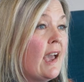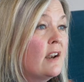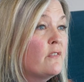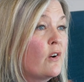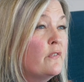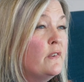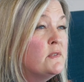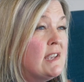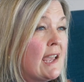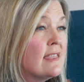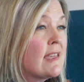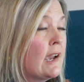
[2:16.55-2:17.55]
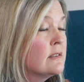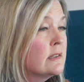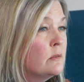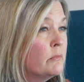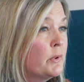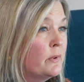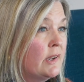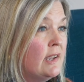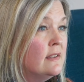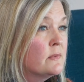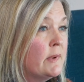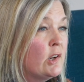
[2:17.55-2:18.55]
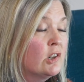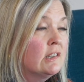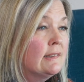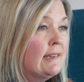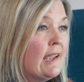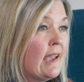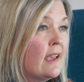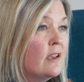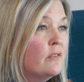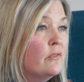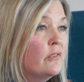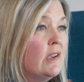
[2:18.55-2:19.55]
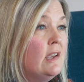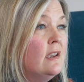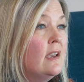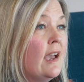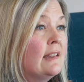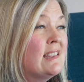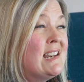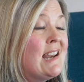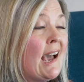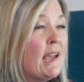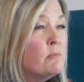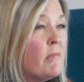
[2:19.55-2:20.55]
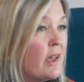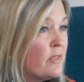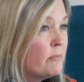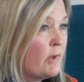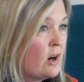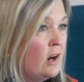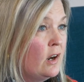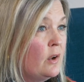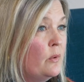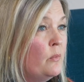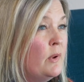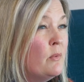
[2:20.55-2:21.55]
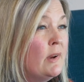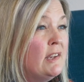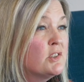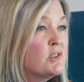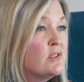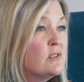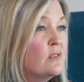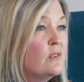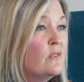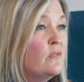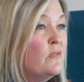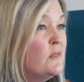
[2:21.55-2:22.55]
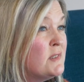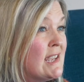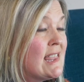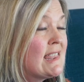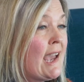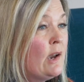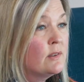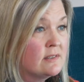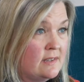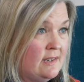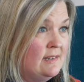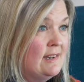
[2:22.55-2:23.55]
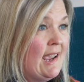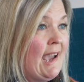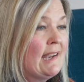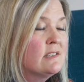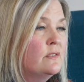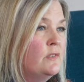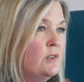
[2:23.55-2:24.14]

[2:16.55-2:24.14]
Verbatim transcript: out of our 58,000 employees we currently have, at the nine month mark, we reached 50,000 active